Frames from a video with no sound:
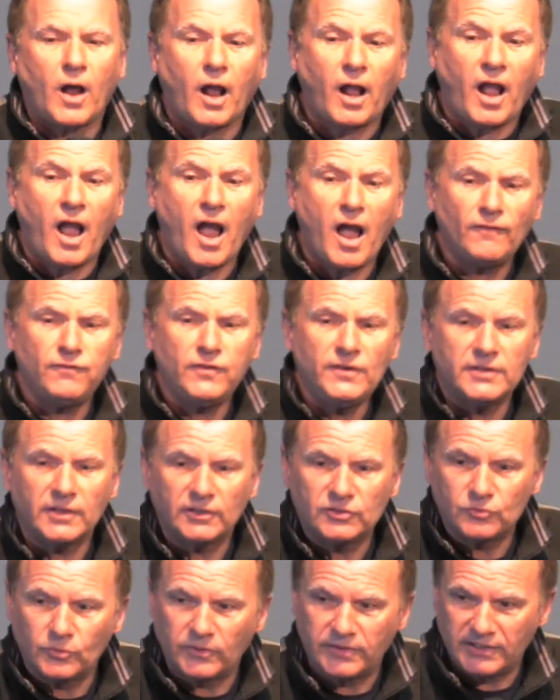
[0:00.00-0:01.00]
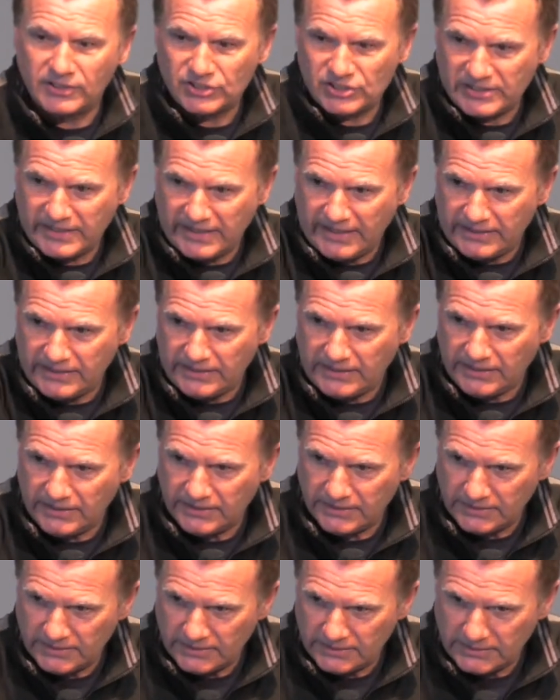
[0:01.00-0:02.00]
a covenant with this
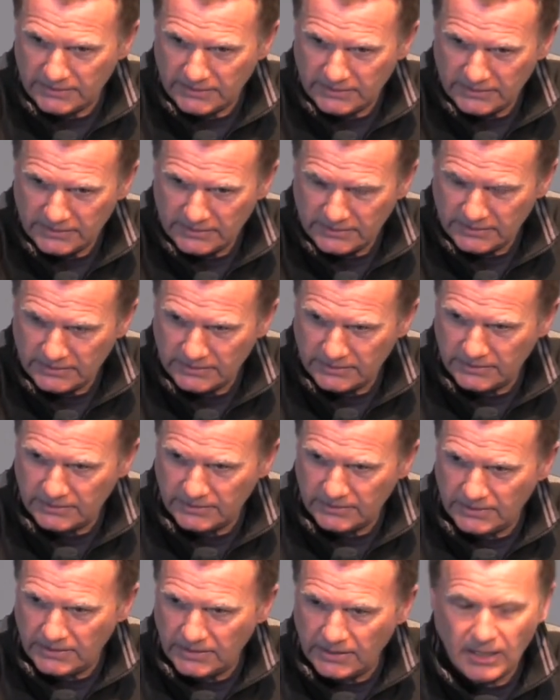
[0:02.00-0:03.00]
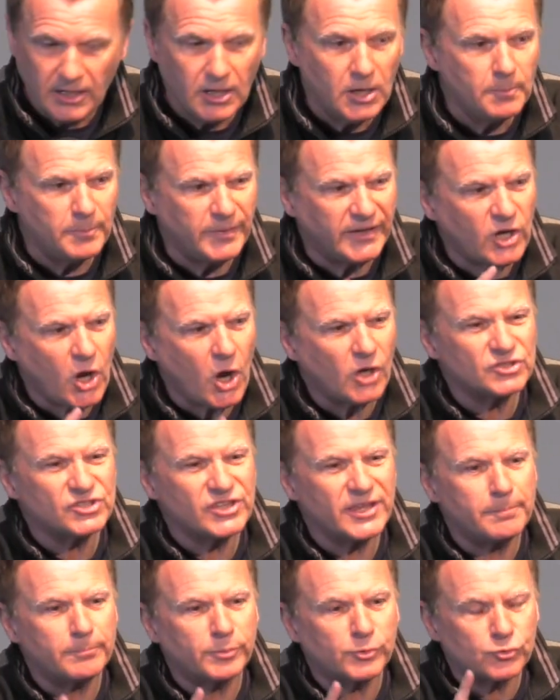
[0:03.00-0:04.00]
lady. Because
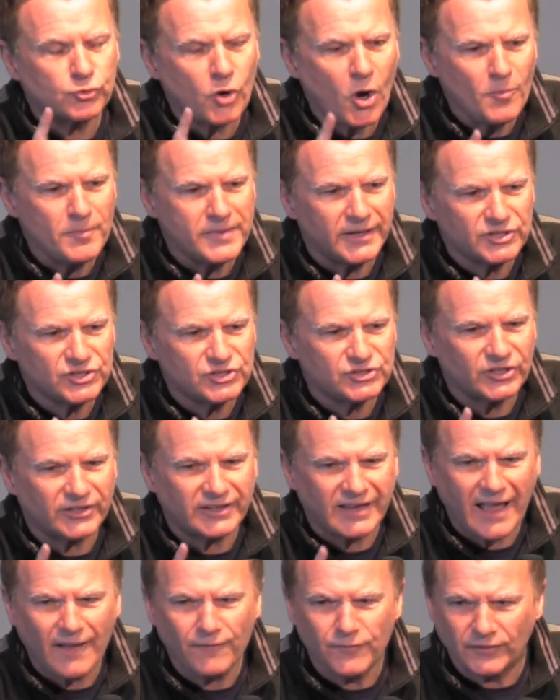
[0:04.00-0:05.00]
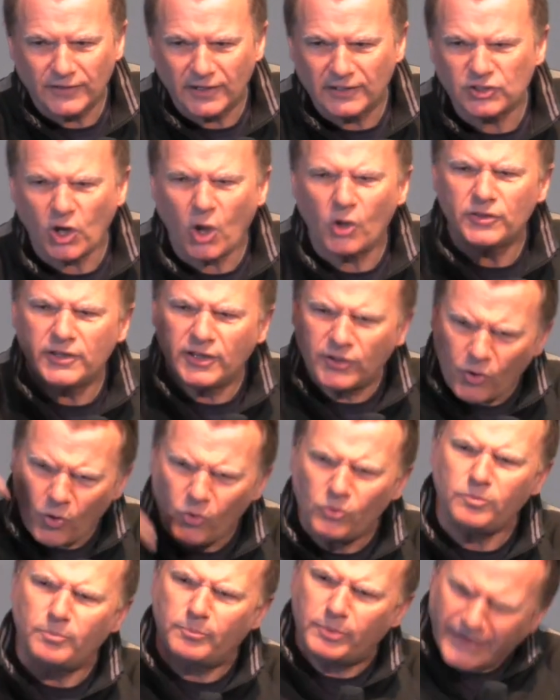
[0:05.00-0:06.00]
they promised the covenant on their
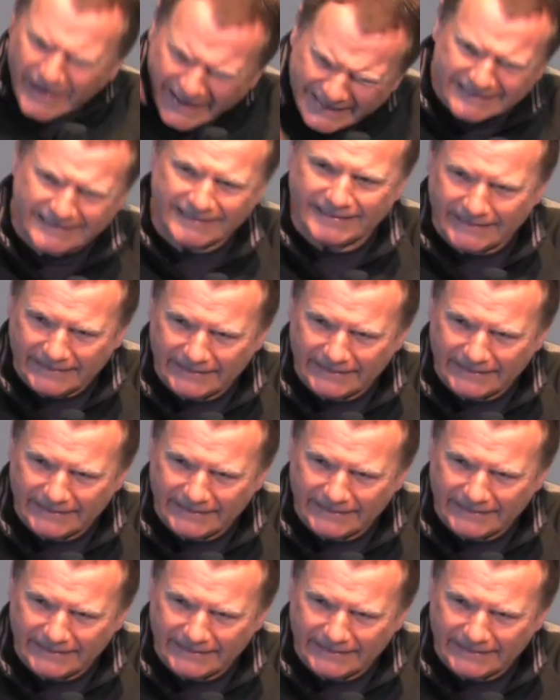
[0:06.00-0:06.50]
own blood.